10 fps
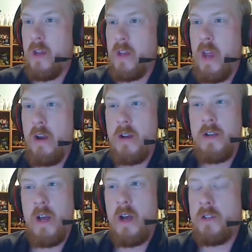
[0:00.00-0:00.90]

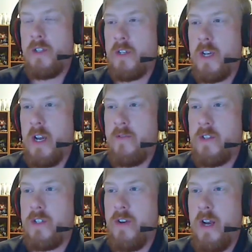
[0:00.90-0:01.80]
Karen, just kind of a
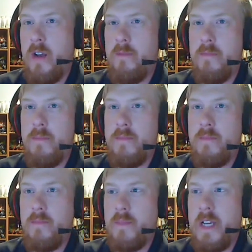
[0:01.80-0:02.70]
straight up
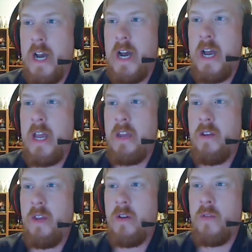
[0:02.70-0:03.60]
guy,
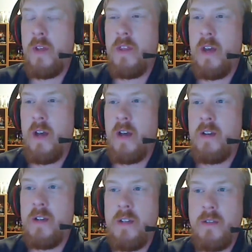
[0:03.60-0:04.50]
with
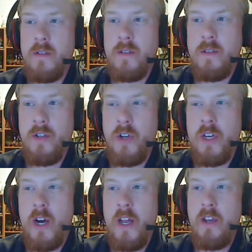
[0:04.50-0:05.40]
good
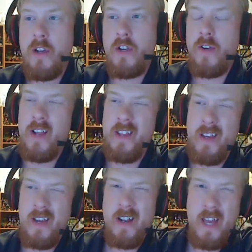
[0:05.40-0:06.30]
cunning, good strength
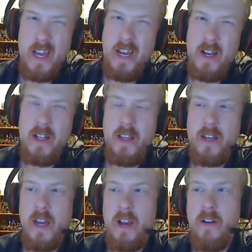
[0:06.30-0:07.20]
again, lacking on the
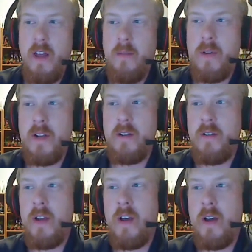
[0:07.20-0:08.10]
integrity, but
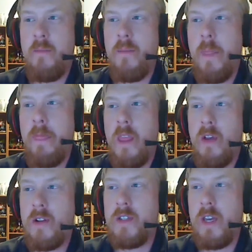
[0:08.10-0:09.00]

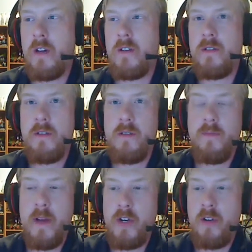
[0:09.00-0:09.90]
good skills.
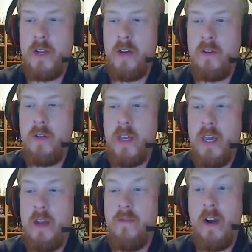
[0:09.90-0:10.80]
Special download
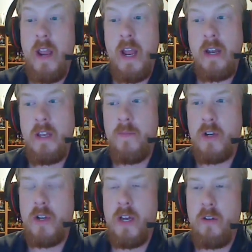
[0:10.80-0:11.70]
again, very handy
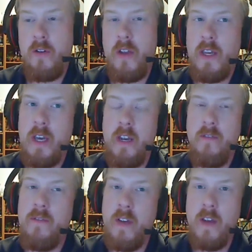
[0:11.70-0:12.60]
special download again if